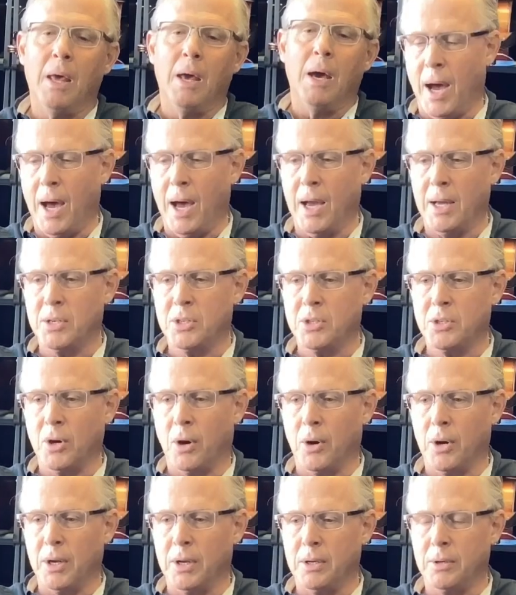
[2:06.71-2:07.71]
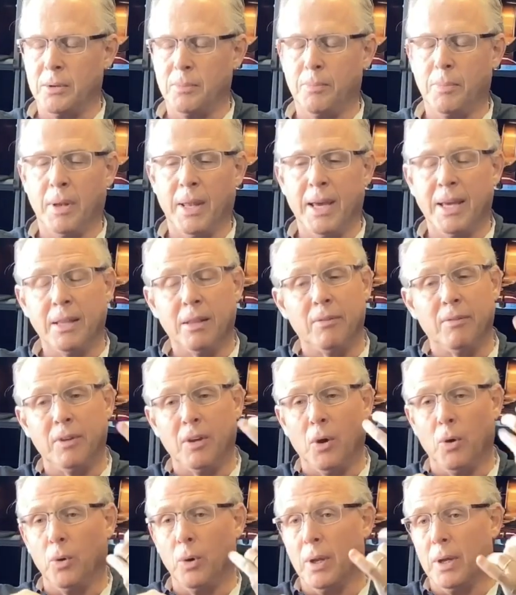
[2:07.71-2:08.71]
I started playing the
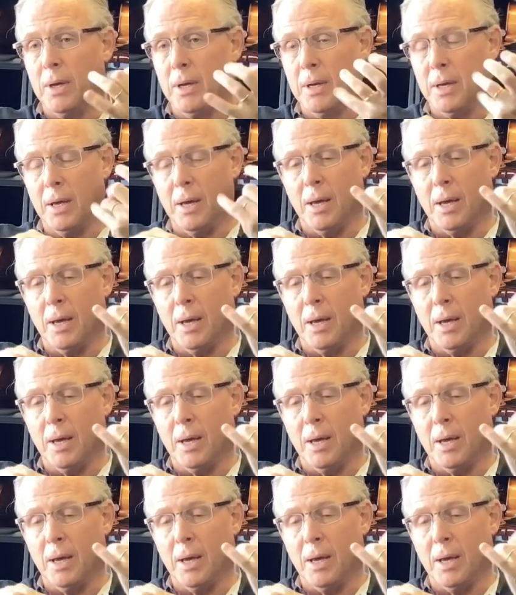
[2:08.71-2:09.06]
viola.